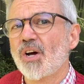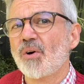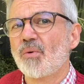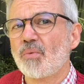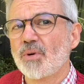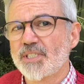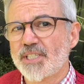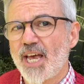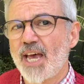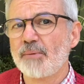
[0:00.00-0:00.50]

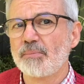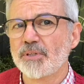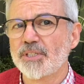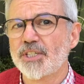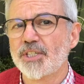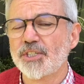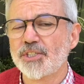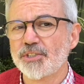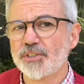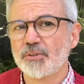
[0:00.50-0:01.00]
was able
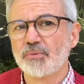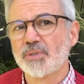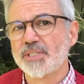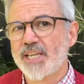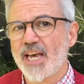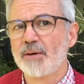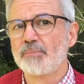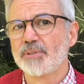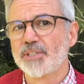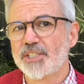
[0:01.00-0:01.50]
to do, was
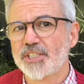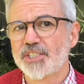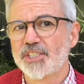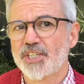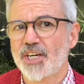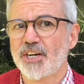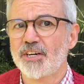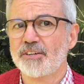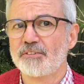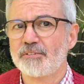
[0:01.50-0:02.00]
able to
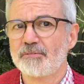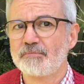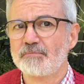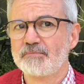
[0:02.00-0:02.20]
show.